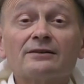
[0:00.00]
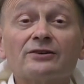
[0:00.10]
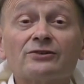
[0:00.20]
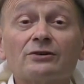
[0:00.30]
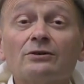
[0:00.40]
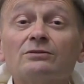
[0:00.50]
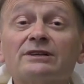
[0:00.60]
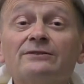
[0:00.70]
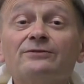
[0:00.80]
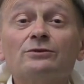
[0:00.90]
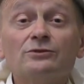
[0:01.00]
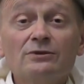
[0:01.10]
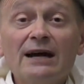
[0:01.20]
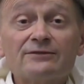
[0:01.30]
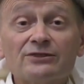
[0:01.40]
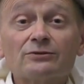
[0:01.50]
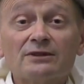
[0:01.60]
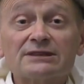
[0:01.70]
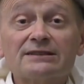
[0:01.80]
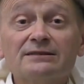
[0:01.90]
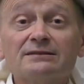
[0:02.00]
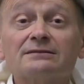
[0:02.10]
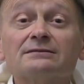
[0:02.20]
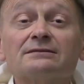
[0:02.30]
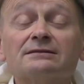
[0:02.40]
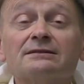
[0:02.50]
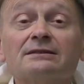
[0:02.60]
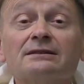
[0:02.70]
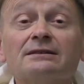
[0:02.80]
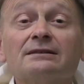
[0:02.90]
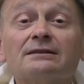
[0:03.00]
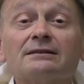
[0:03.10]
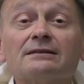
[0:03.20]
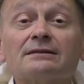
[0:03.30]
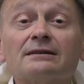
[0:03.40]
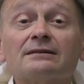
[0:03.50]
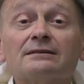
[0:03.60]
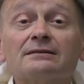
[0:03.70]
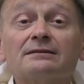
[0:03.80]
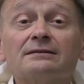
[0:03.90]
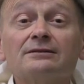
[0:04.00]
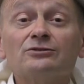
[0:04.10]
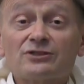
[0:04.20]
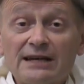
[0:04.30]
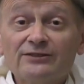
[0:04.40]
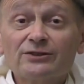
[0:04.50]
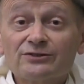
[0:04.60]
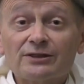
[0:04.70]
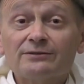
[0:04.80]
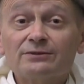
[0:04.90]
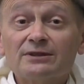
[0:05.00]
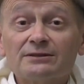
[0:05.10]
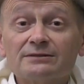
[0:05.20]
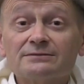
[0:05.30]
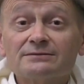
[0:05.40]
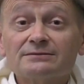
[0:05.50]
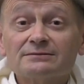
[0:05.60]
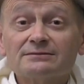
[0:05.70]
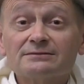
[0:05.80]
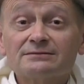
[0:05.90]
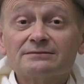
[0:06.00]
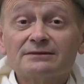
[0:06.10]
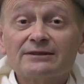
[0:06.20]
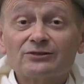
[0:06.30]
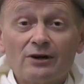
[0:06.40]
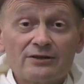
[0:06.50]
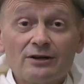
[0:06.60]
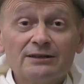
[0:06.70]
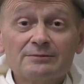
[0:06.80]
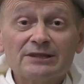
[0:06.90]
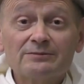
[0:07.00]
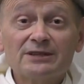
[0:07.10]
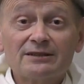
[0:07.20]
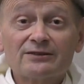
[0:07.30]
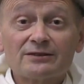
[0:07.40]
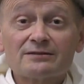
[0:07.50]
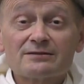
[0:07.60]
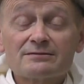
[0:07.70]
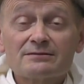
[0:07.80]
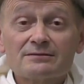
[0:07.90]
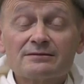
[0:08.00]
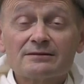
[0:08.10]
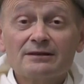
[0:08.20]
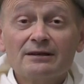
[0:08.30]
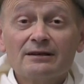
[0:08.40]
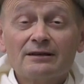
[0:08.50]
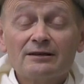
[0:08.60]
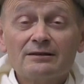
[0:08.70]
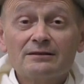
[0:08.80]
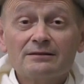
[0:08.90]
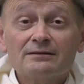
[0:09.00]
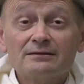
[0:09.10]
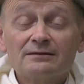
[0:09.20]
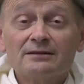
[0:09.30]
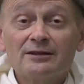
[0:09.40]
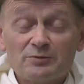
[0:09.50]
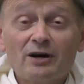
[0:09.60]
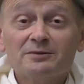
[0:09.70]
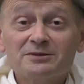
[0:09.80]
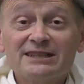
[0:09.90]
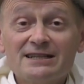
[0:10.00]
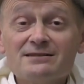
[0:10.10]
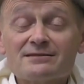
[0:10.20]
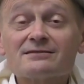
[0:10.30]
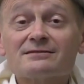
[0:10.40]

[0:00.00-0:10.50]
So if you do have these qualities, then you should ask yourself, well, is God calling me? Because he probably is.